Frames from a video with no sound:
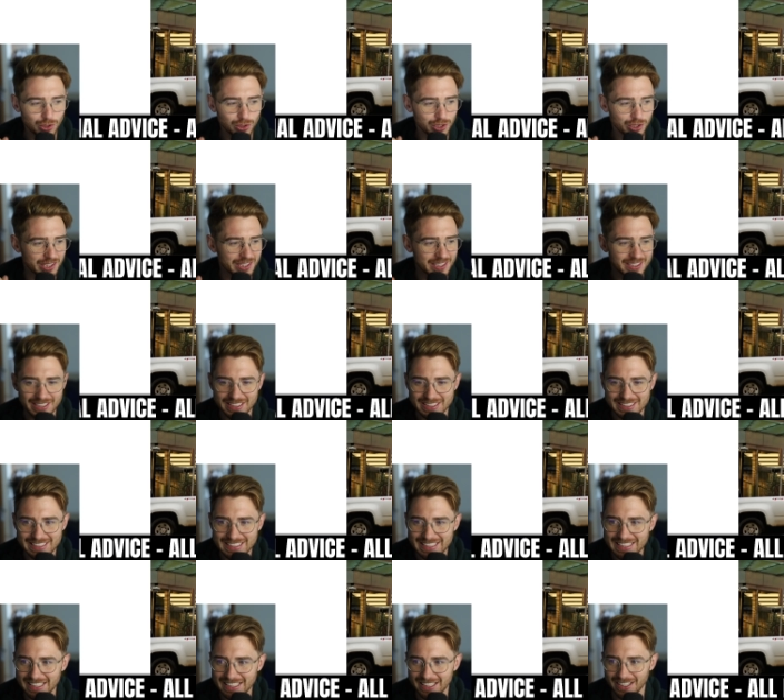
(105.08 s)
Morgan, the
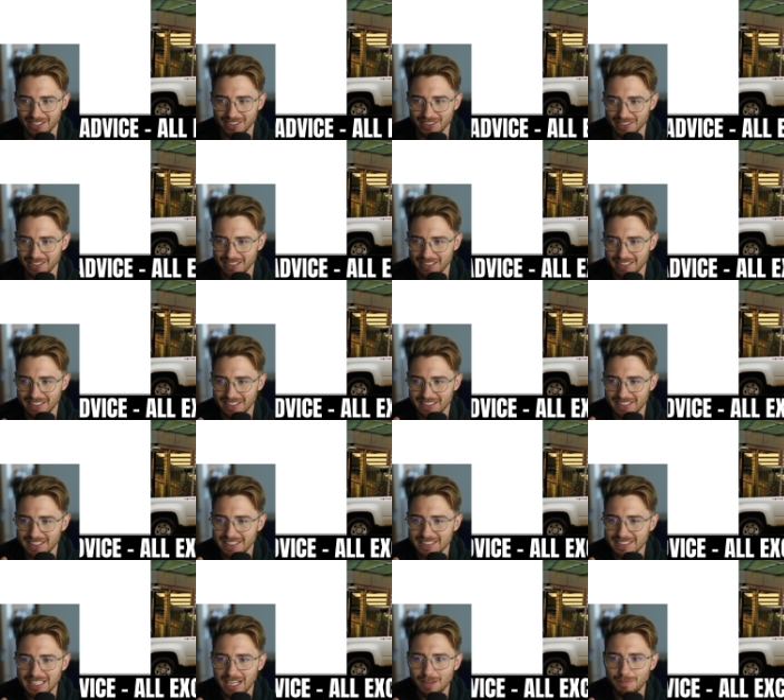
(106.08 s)
CEO.
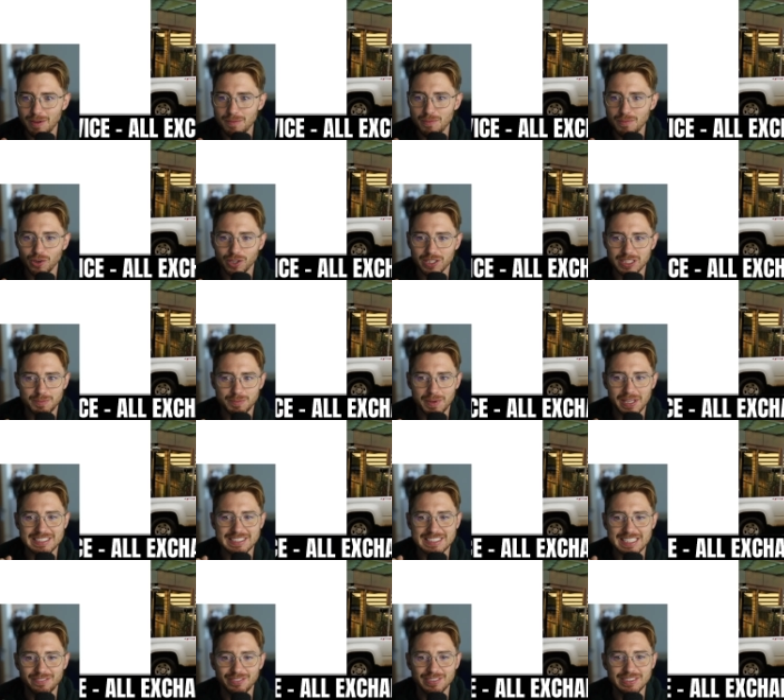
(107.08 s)
JP Morgan to pay
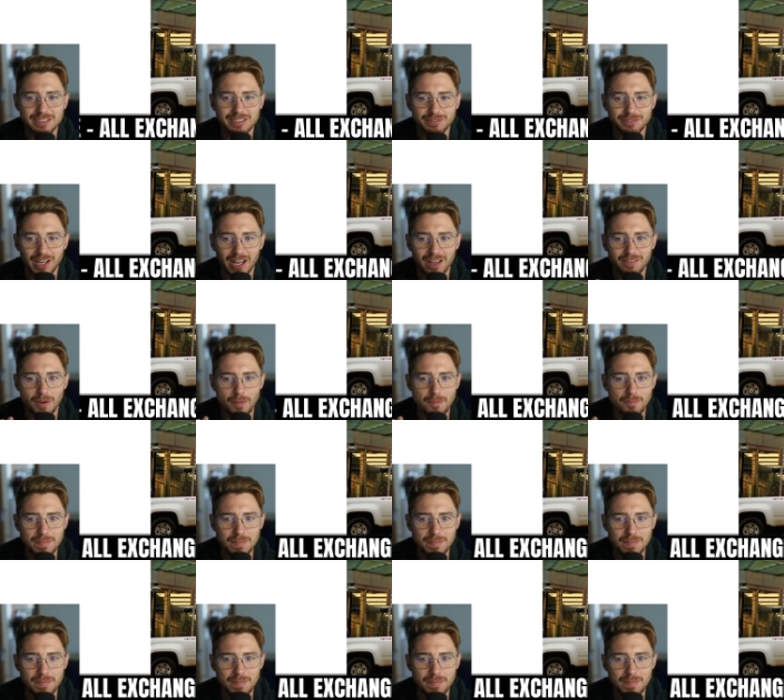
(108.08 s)
$75